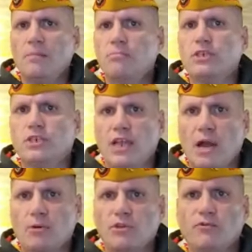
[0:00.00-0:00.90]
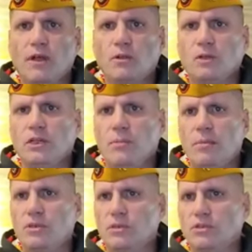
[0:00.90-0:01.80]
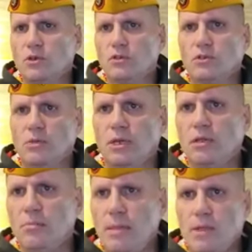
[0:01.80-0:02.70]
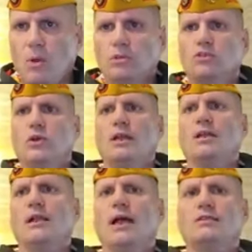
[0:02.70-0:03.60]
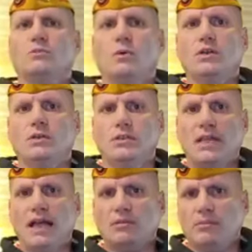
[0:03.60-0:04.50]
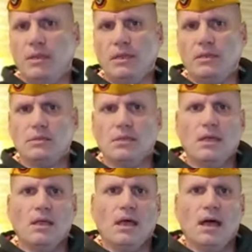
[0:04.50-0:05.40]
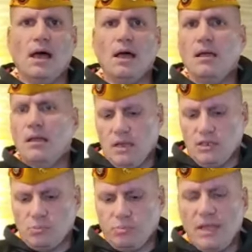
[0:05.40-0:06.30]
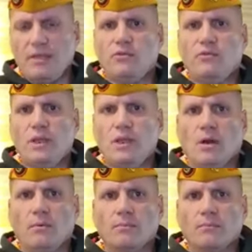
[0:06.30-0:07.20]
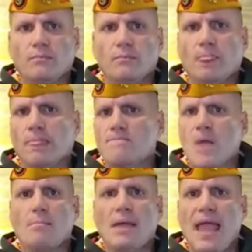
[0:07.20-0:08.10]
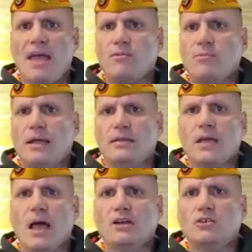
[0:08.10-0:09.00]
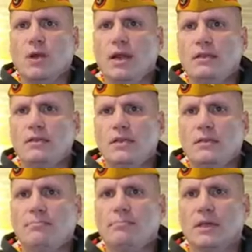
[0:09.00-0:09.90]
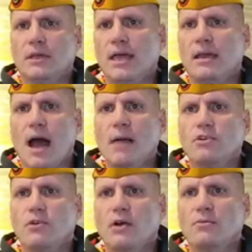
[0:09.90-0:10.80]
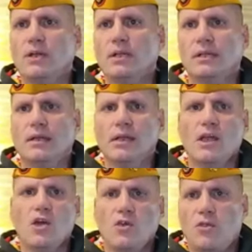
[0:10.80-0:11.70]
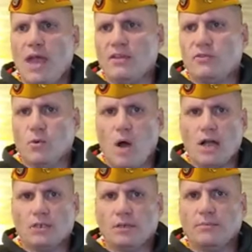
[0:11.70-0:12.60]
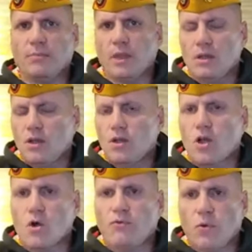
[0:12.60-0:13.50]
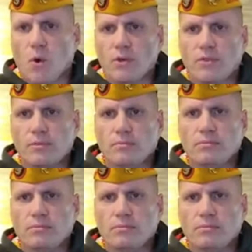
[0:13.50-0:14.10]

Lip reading: Please share with your fellow League members on social media, maybe hold a training class at one of your detachment meetings, and just play this video. On behalf of my entire training team, again, I'm Craig Reeling. Thanks for watching. Go forth,